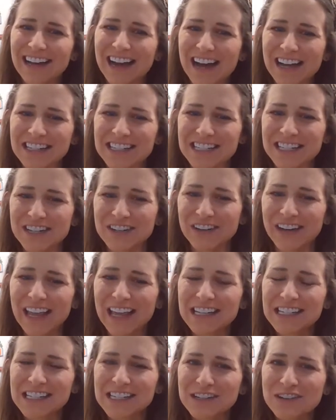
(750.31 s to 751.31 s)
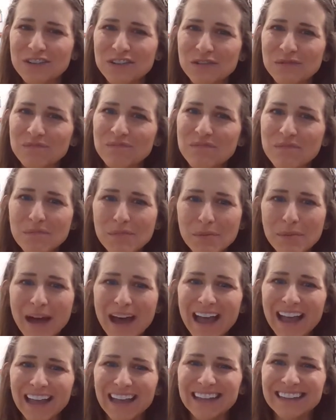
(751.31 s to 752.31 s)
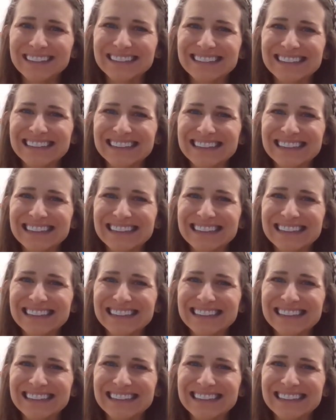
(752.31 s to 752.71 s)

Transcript: I'll see you again soon. Bye-bye.